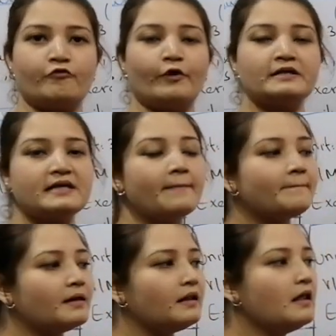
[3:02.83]
For
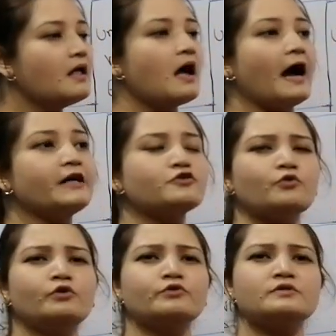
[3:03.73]
example, I
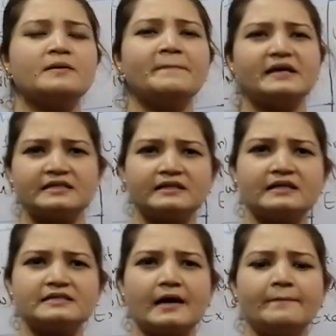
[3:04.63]
told you some basic
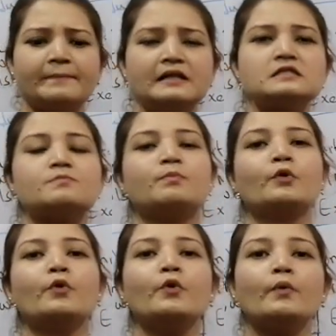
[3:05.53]
examples,
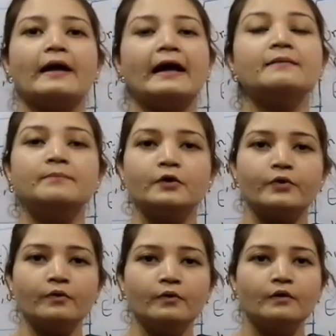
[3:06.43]
blue and
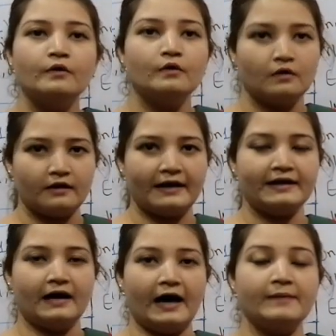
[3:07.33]
blue.
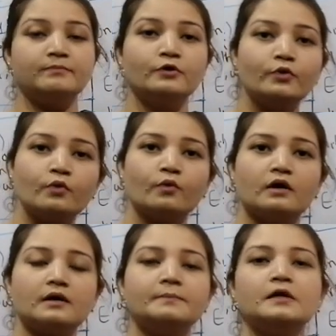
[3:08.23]
Like I
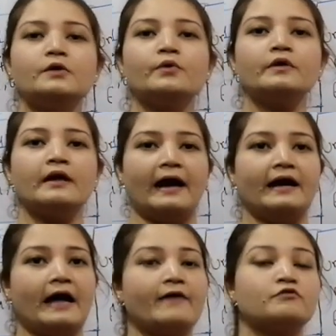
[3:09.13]
blew a balloon
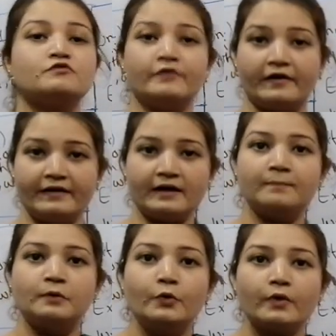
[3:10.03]
and I was wearing a
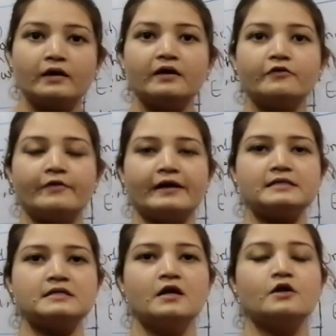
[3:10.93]
blue color
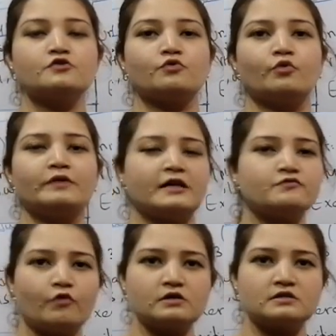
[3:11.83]
dress. So
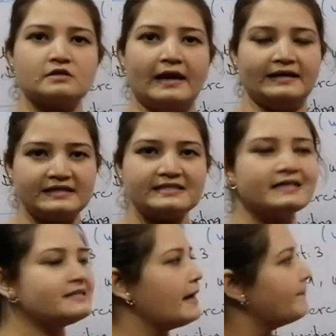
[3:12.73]
that was an easy
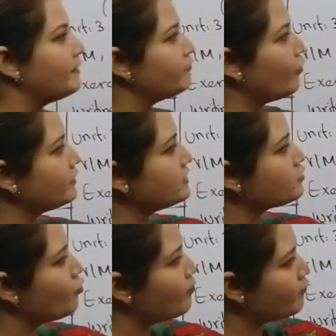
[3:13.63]
example for
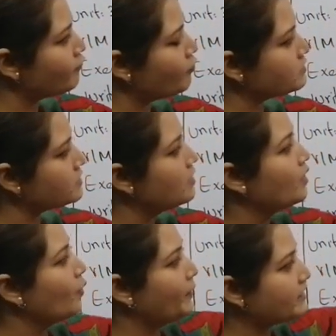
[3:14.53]
this homophones.
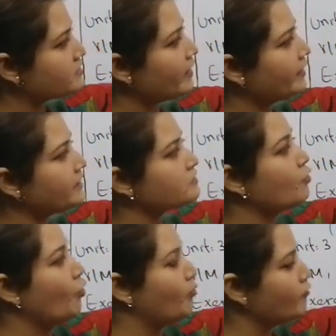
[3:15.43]
We studied
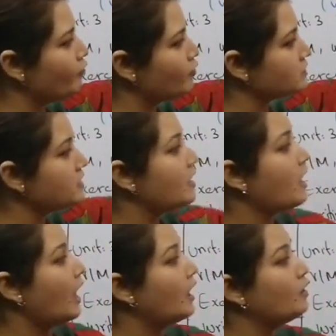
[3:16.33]
homophones
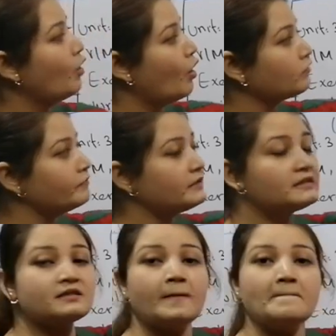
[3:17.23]
along
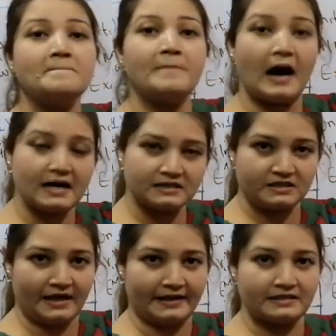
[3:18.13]
with some
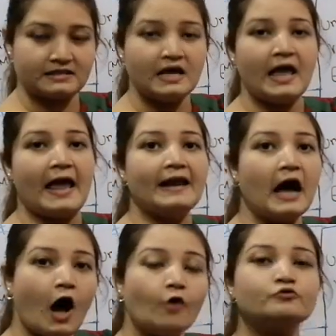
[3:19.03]
past tense and
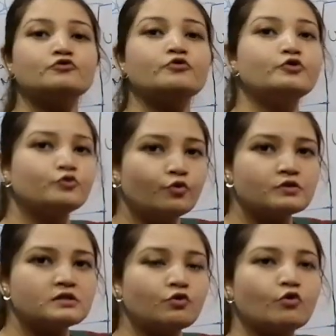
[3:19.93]
how to
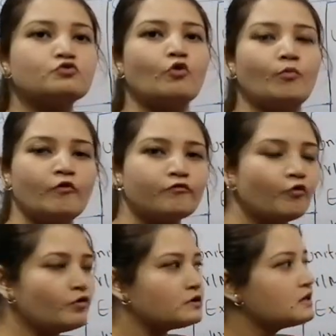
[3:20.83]
use those
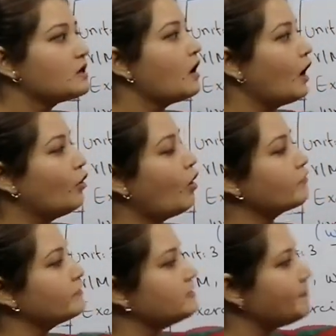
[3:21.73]
homophones
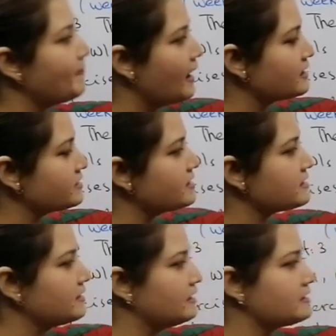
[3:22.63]
along with the past
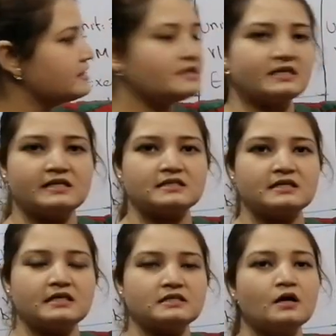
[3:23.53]
tense in the
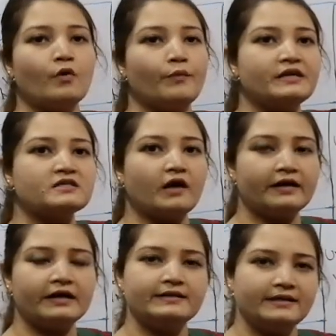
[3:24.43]
sentences. We
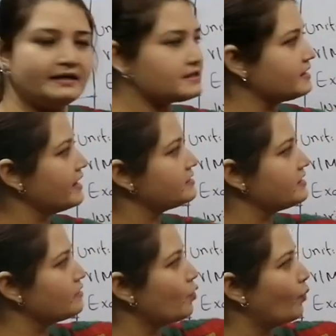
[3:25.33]
studied these things
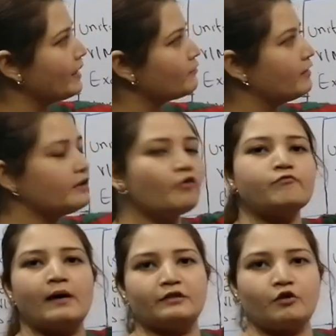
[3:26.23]
in the week 1
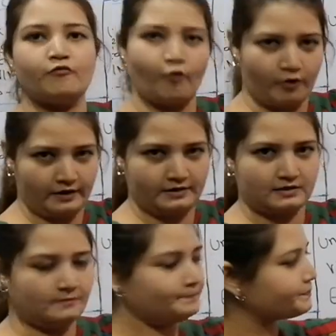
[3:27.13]
of month of August.